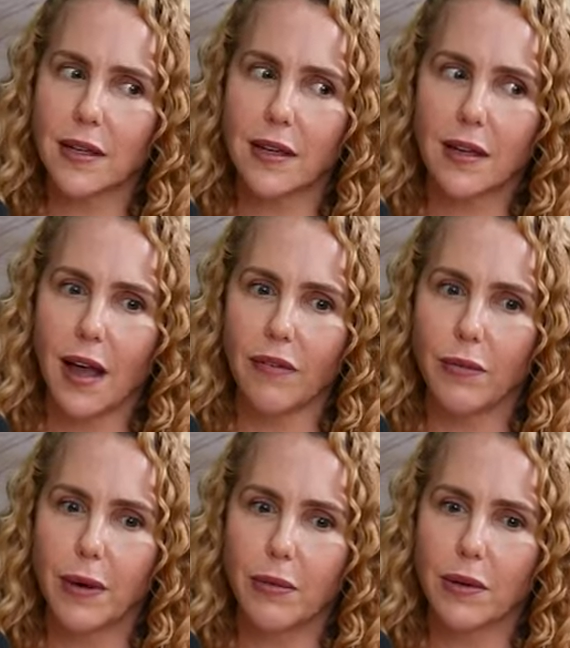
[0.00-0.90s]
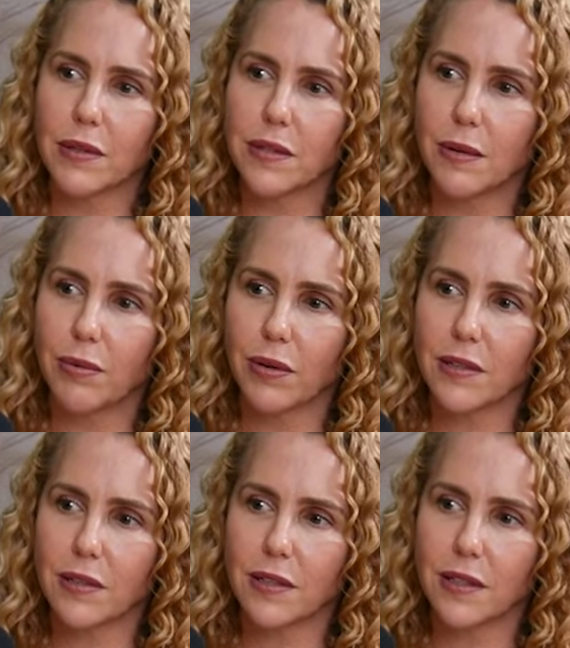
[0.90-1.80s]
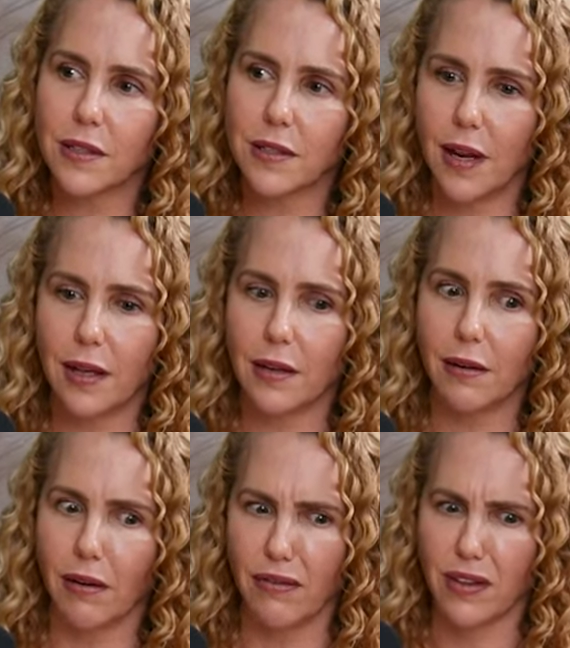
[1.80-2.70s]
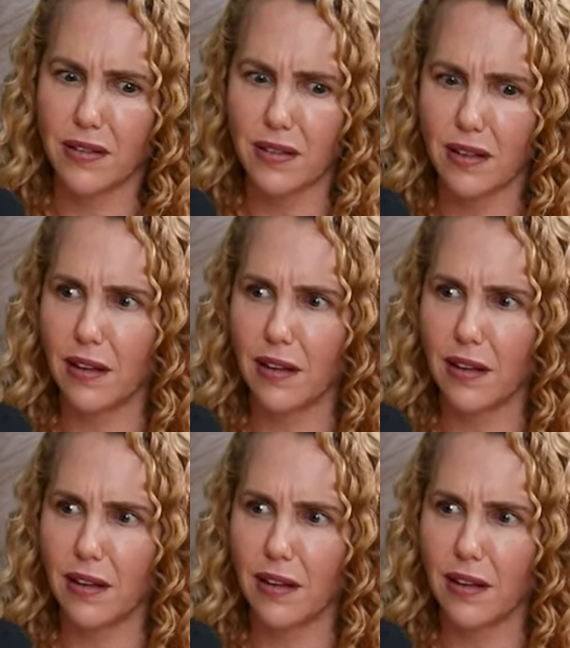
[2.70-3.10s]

like everybody wants to see stars naked, obviously.